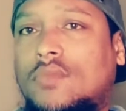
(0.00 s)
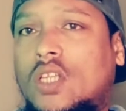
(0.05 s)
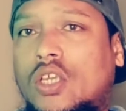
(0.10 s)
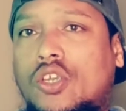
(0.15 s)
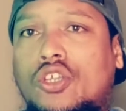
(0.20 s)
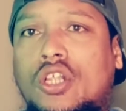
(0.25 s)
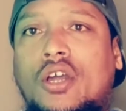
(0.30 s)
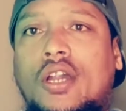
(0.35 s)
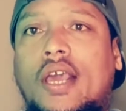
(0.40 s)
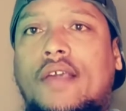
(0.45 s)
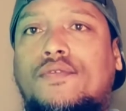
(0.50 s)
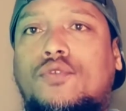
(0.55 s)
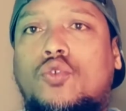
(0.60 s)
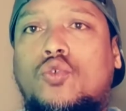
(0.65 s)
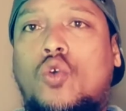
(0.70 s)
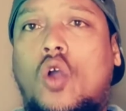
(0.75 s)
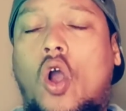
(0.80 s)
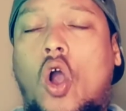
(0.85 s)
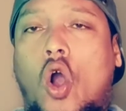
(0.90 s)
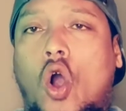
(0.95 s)
You don't have
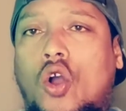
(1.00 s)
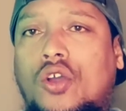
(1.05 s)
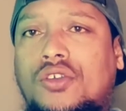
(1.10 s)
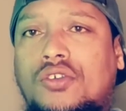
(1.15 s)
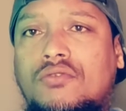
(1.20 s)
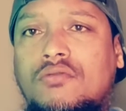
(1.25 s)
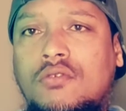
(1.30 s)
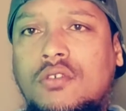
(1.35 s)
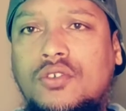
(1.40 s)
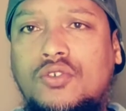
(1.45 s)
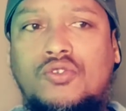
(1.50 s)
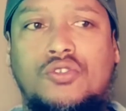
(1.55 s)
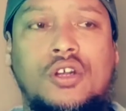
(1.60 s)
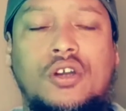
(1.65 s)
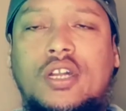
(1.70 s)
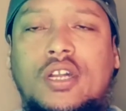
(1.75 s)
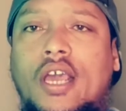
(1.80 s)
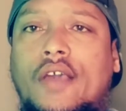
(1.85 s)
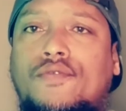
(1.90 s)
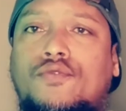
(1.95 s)
to argue. You
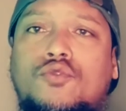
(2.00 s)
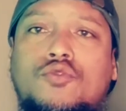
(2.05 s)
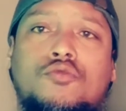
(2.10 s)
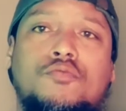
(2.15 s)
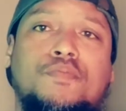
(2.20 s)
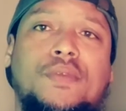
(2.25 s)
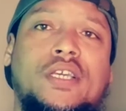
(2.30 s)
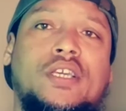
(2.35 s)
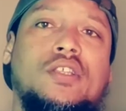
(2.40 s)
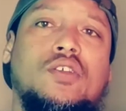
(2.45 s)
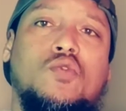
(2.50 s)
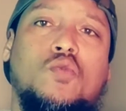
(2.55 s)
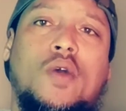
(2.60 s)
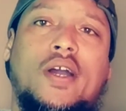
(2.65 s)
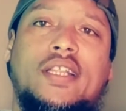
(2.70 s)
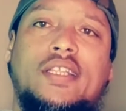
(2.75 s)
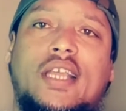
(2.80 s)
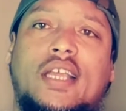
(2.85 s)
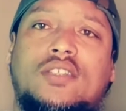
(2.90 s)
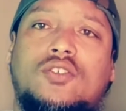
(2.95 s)
don't have to be the
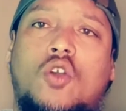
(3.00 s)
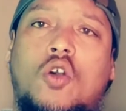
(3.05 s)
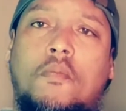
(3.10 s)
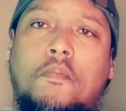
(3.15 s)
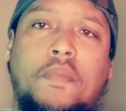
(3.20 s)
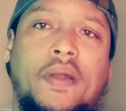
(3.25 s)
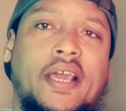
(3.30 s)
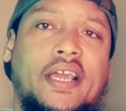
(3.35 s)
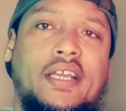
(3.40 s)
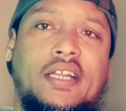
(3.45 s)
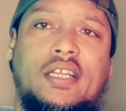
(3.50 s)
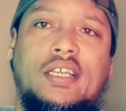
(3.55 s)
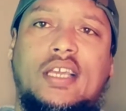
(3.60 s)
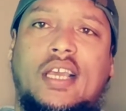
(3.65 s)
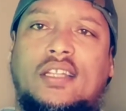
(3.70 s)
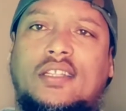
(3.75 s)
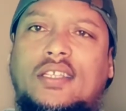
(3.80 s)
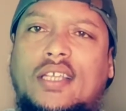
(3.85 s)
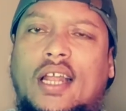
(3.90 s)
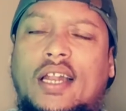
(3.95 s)
one that's complaining
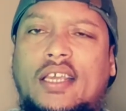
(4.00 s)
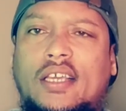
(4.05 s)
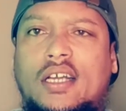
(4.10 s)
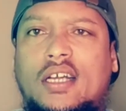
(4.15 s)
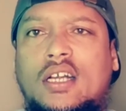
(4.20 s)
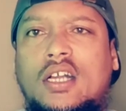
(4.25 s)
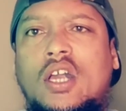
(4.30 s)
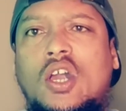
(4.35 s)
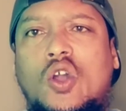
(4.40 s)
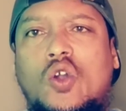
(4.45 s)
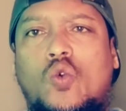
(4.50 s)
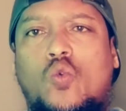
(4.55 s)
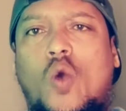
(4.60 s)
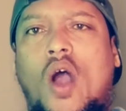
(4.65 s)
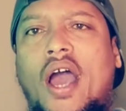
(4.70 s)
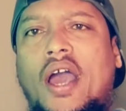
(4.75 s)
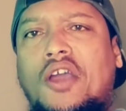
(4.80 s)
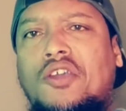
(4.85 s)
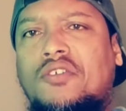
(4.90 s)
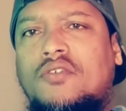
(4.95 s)
and telling her,
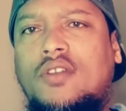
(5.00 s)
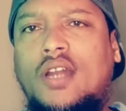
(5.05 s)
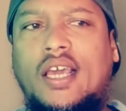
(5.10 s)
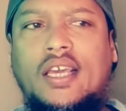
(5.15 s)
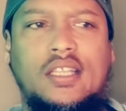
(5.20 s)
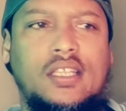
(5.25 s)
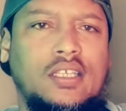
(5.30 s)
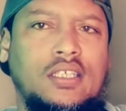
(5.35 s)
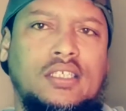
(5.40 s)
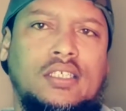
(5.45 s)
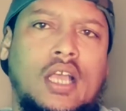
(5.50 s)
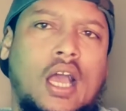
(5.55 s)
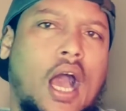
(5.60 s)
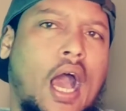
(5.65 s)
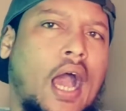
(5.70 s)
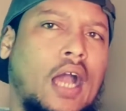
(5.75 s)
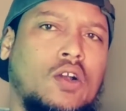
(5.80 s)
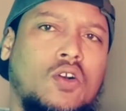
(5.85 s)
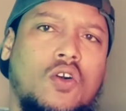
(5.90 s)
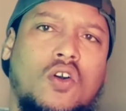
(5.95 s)
why are you like this?
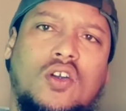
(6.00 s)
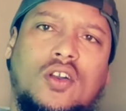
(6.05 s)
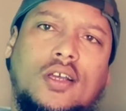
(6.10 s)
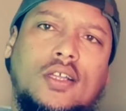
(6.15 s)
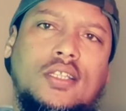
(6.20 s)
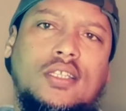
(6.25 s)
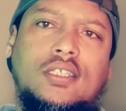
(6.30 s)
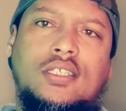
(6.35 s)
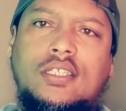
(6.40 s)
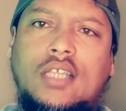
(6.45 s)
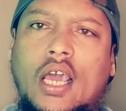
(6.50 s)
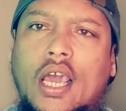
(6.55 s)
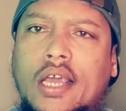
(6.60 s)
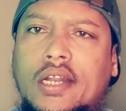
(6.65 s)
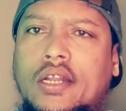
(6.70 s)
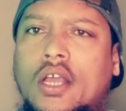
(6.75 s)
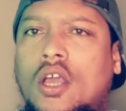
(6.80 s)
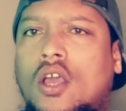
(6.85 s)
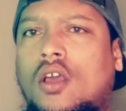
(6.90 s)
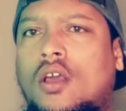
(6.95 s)
I can't
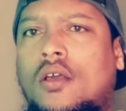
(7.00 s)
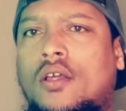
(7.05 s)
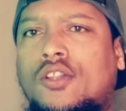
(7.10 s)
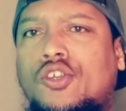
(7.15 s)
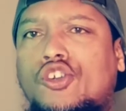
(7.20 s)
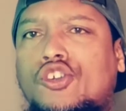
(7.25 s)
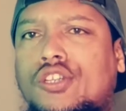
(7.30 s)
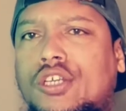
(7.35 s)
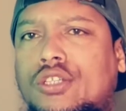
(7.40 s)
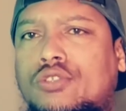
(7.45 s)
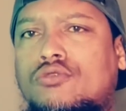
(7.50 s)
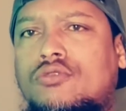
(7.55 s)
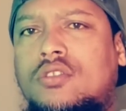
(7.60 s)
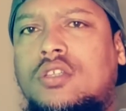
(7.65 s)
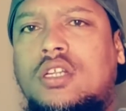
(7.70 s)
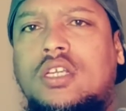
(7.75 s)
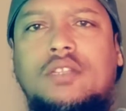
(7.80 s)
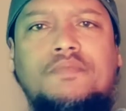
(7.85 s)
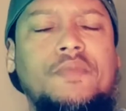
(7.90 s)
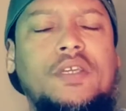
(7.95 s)
understand. You need to
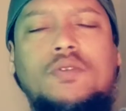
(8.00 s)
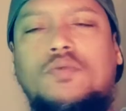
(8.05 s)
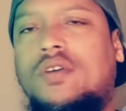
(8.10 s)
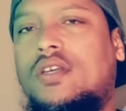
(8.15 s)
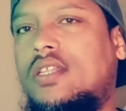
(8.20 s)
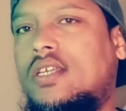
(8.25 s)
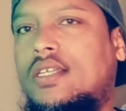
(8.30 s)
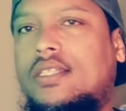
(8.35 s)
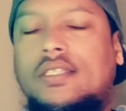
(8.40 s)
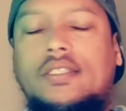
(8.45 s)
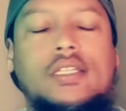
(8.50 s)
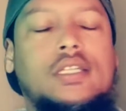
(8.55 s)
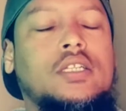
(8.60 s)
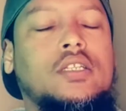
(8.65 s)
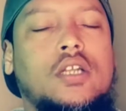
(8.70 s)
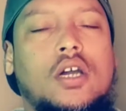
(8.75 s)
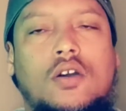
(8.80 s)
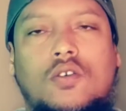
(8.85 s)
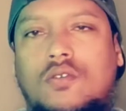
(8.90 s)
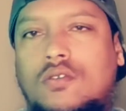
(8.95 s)
treat me with this.
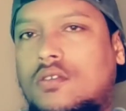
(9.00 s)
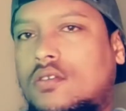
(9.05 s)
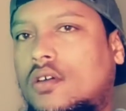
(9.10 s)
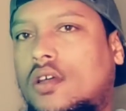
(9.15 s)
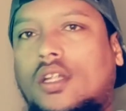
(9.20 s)
No.